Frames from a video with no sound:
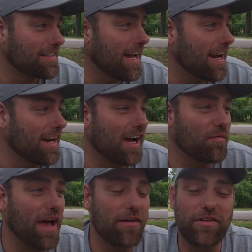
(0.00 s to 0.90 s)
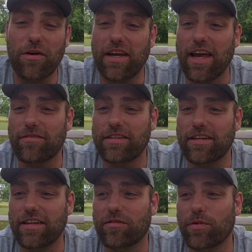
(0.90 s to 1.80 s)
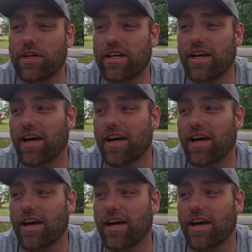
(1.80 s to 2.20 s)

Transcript: I'm half joking, half serious, but